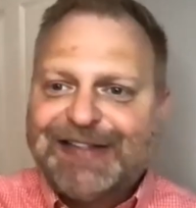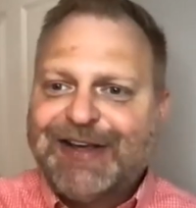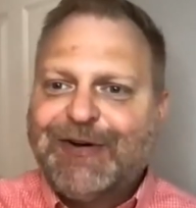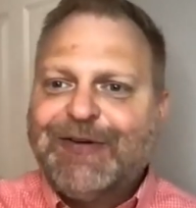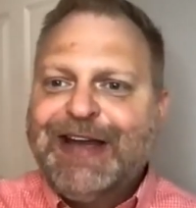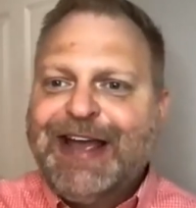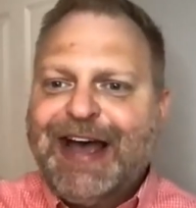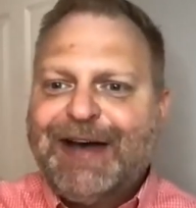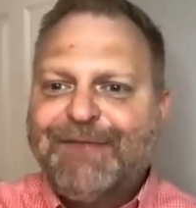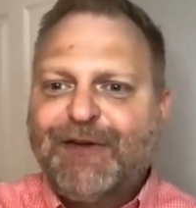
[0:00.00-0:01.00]
So
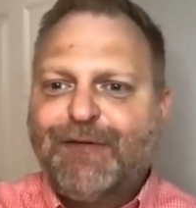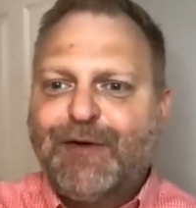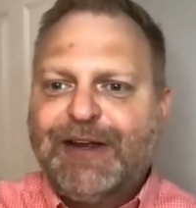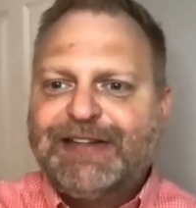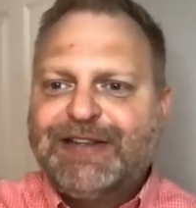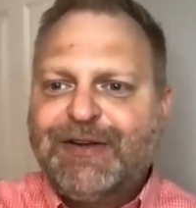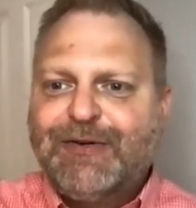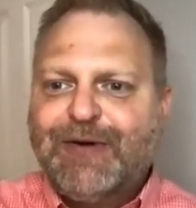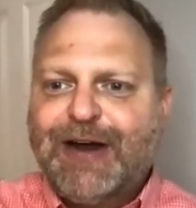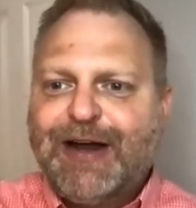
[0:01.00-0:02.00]
um, feel free
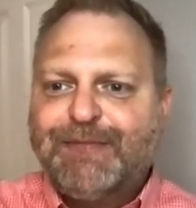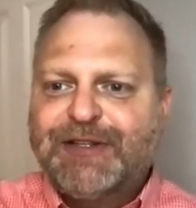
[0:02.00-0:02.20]
to um,